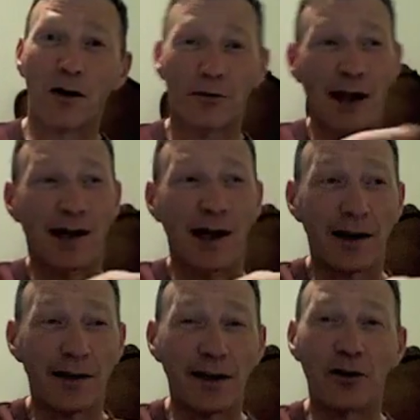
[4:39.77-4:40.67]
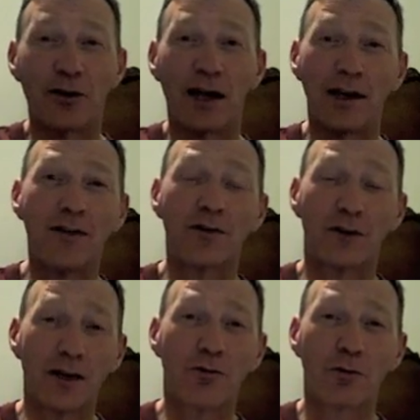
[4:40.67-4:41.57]
Or that guy on the internet. He's
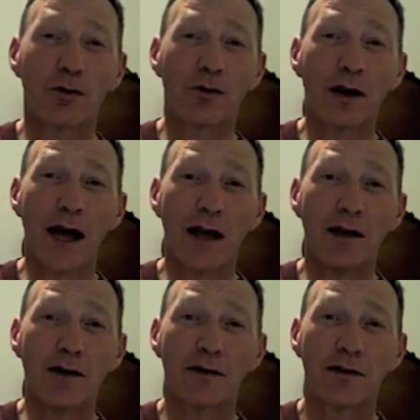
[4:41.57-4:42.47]
he's real good at it.